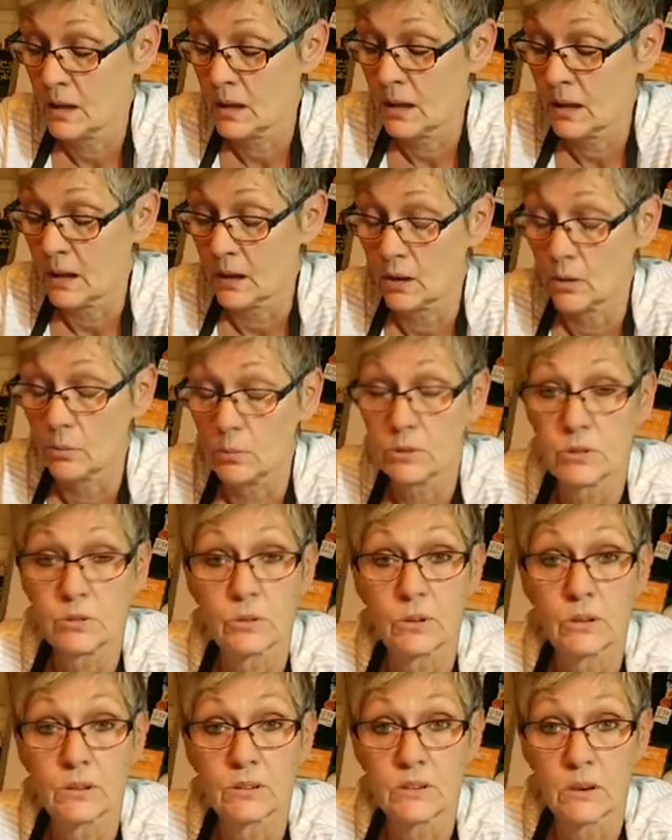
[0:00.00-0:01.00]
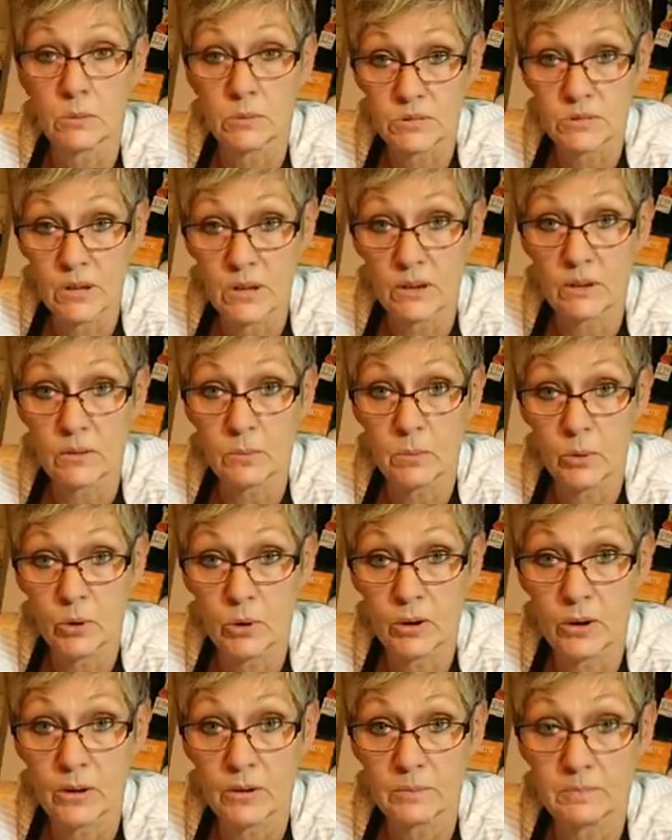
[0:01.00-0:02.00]
And I'll be doing a double-sided
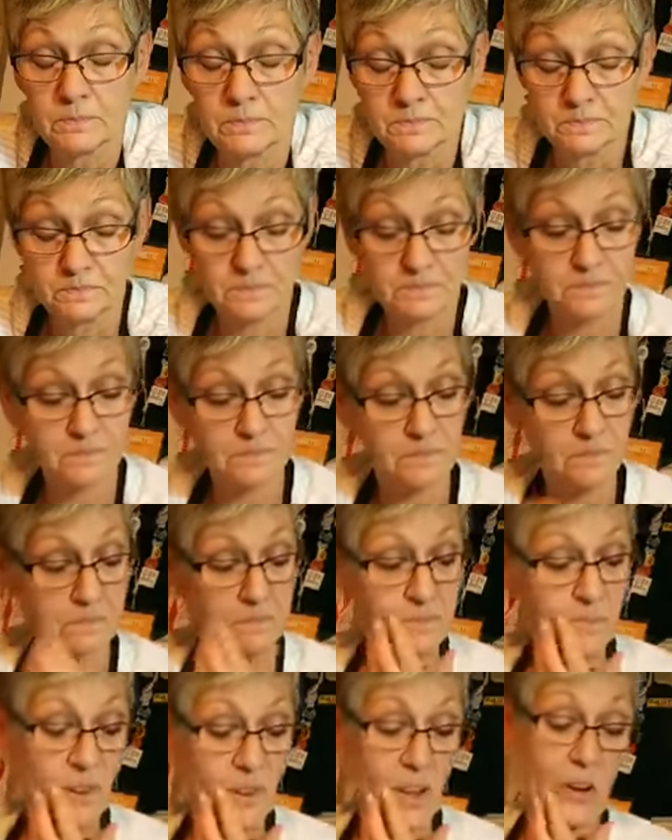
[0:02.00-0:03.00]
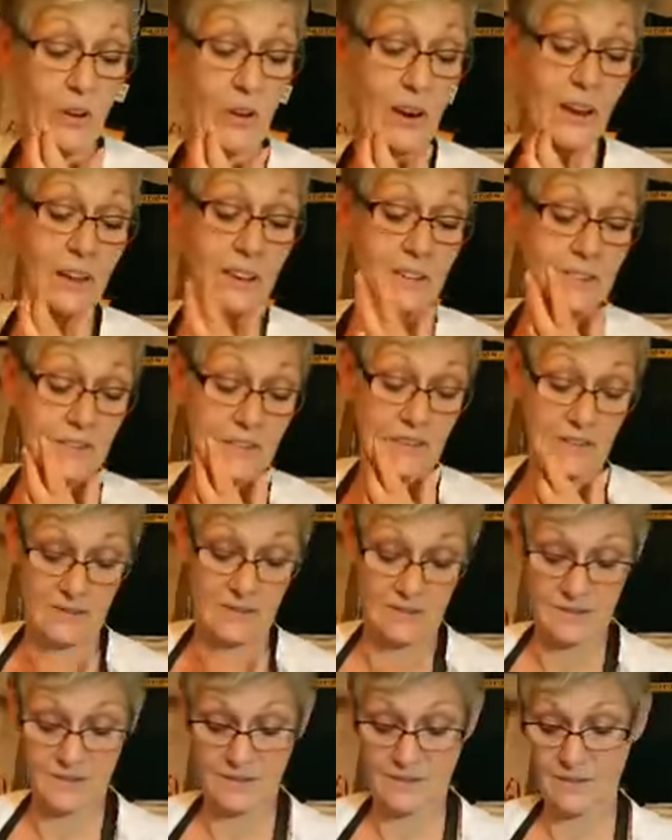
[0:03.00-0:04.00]
board. All right.
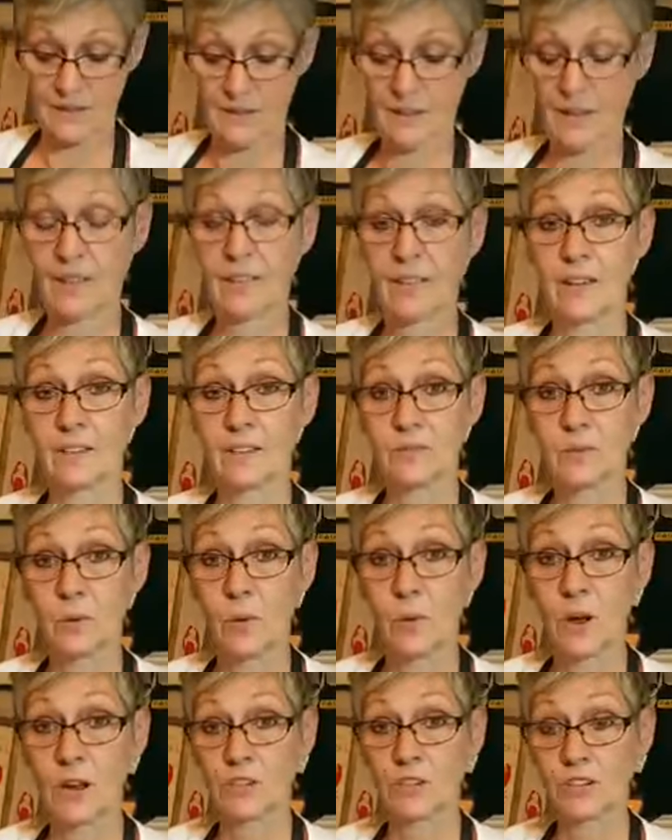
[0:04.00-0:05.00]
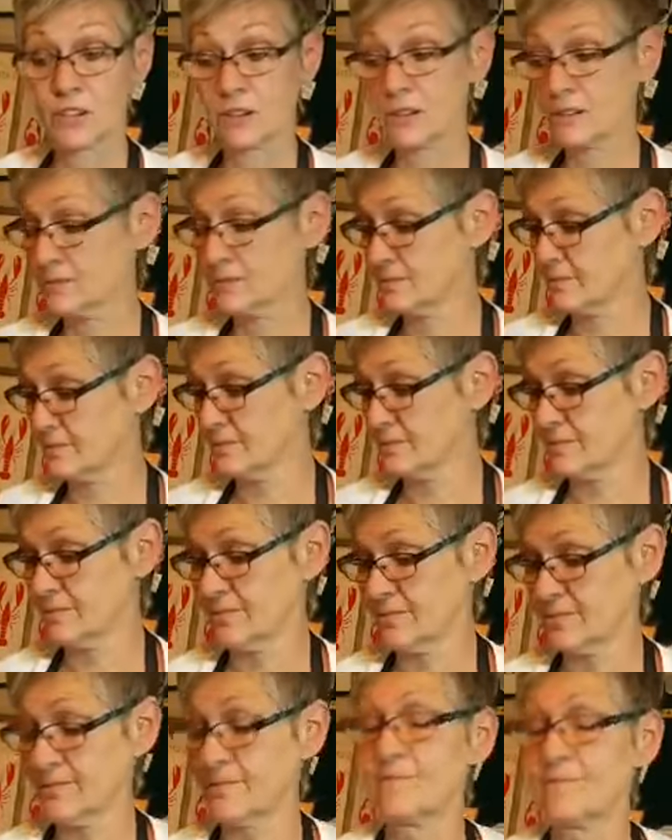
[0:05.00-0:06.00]
Thanks for watching.
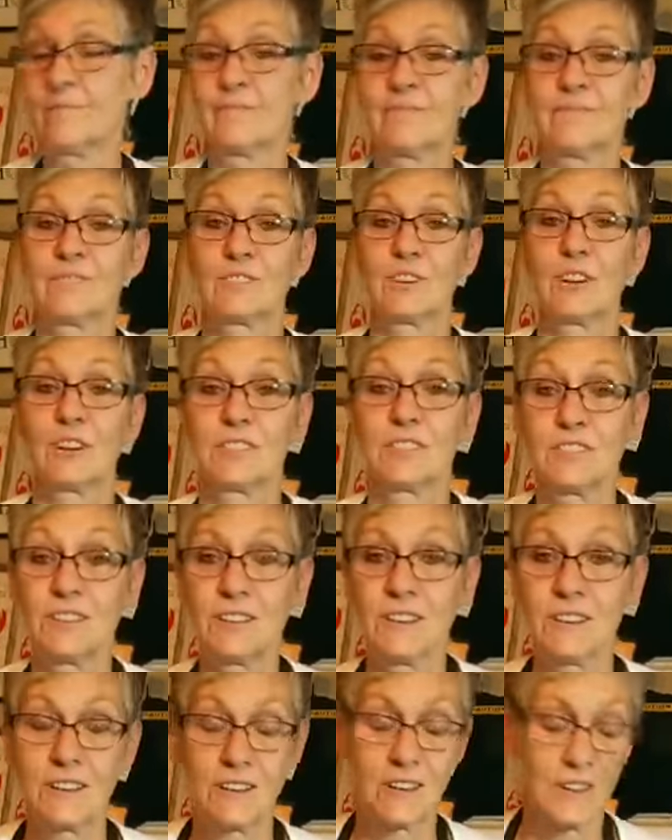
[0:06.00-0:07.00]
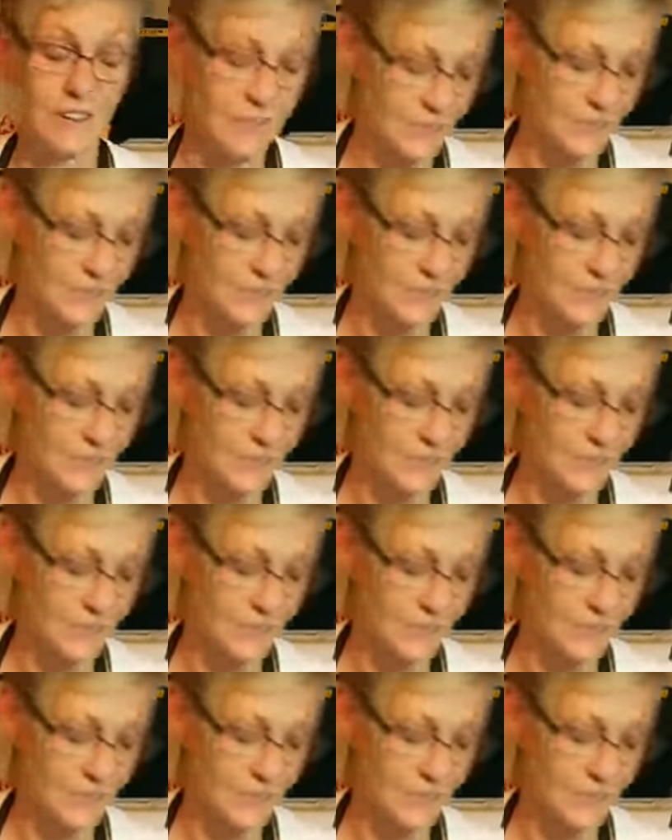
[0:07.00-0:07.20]
Talk to you later.